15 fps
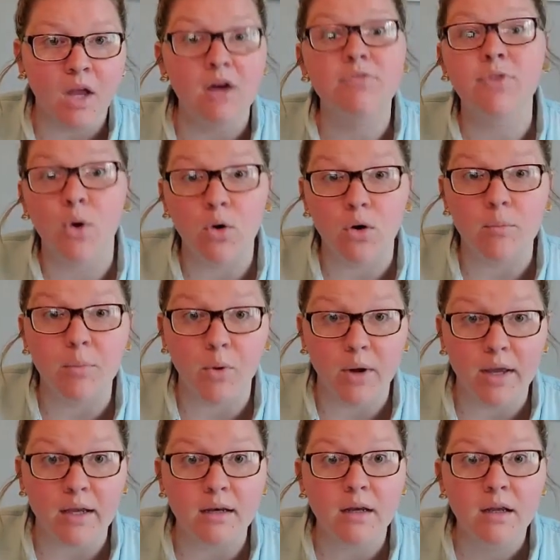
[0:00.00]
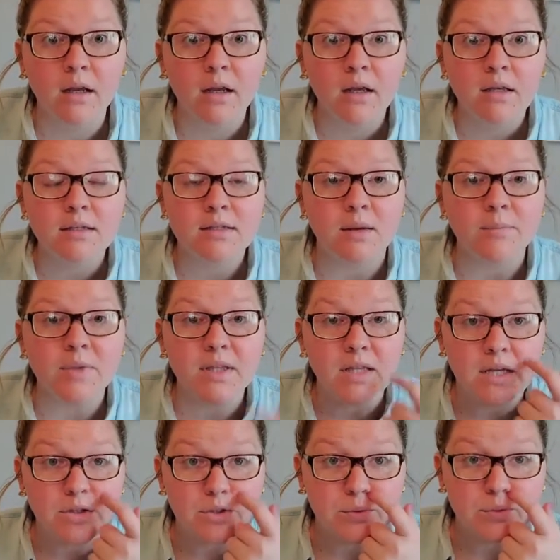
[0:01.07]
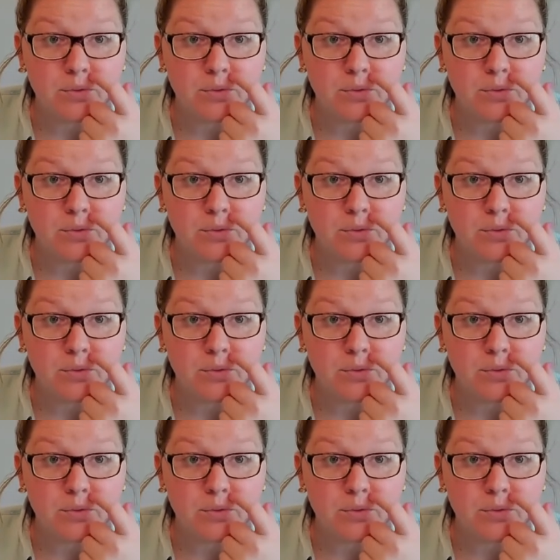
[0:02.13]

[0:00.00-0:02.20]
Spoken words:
focal point, something that's